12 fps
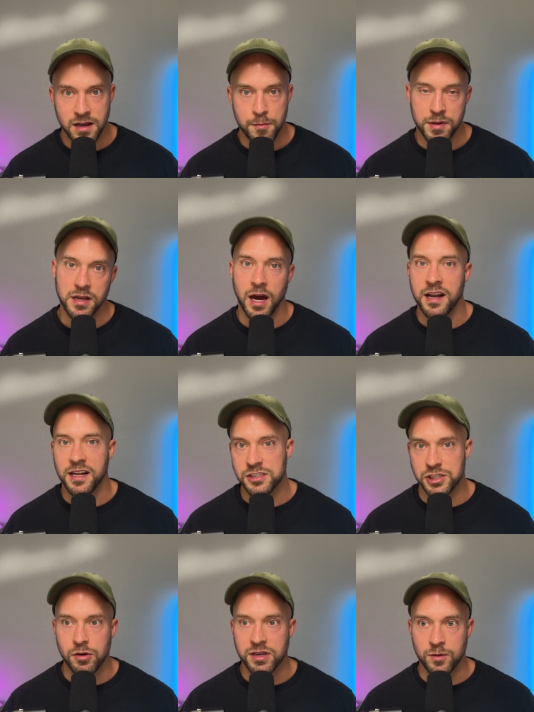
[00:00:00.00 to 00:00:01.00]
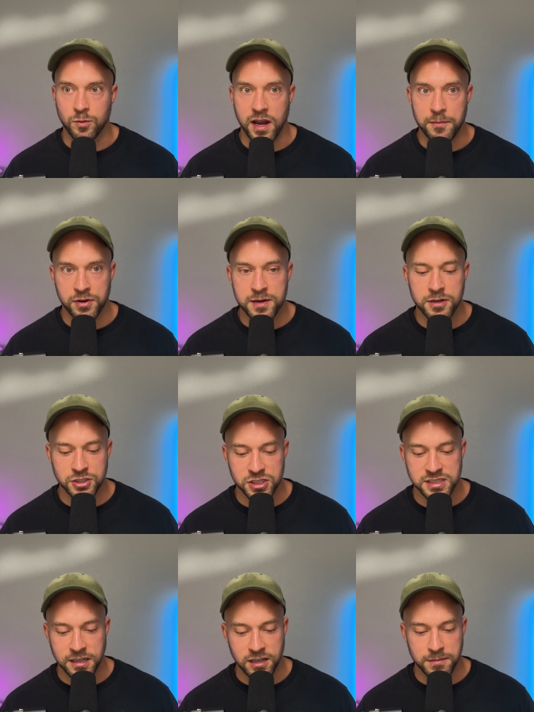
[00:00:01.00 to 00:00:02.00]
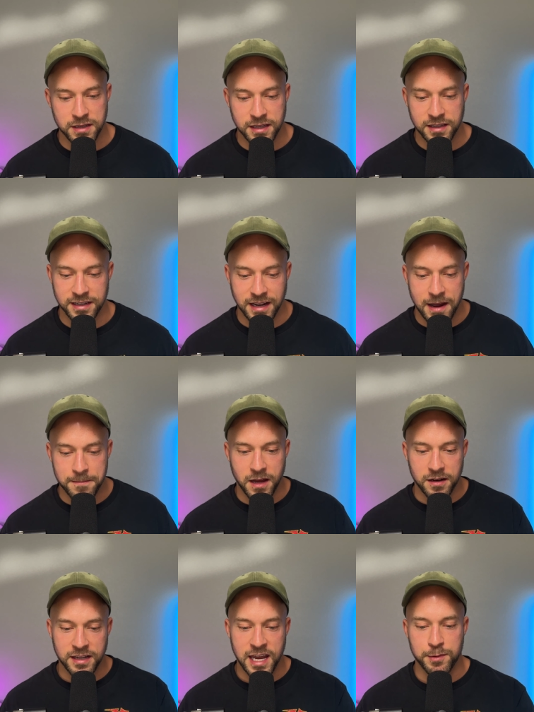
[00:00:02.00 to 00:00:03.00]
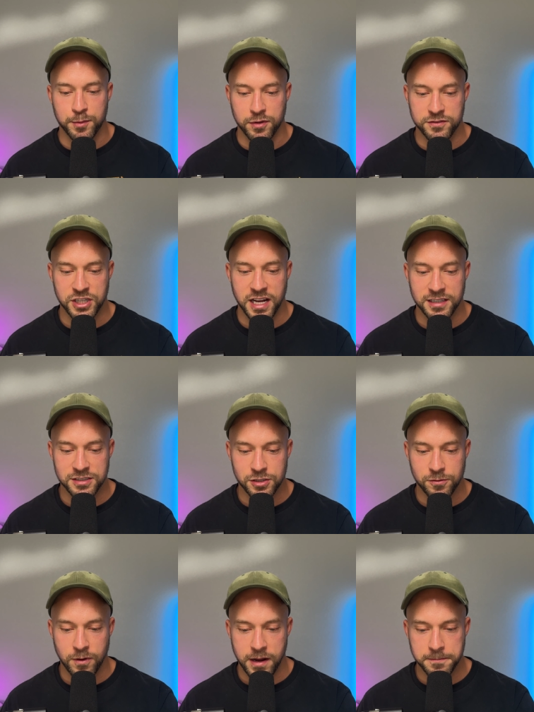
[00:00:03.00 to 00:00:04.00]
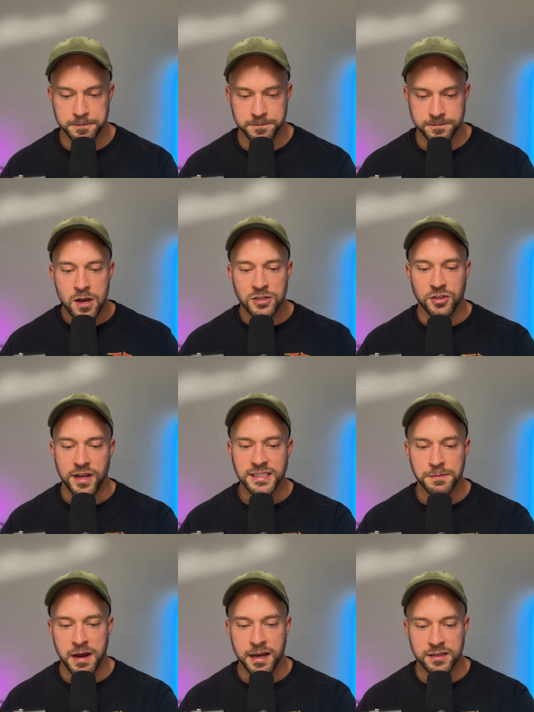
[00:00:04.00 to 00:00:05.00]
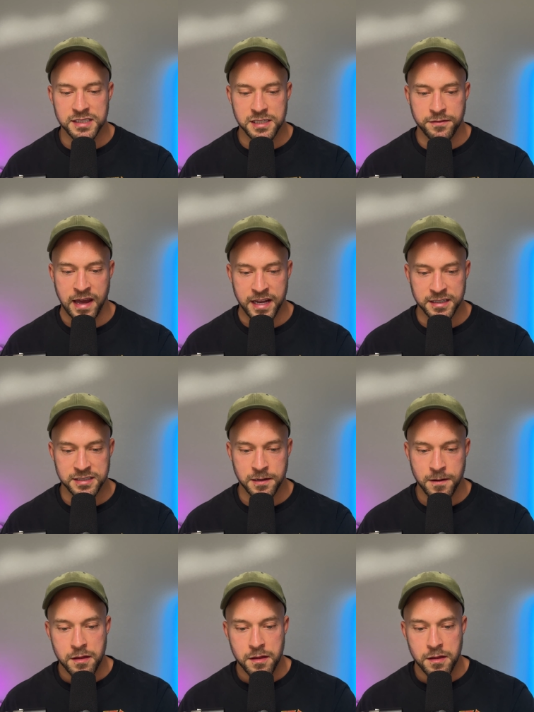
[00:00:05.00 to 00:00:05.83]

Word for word: But not in a joking way. Pretty much just telling me that, like, I'm not capable of change, right? So that's my list of hate.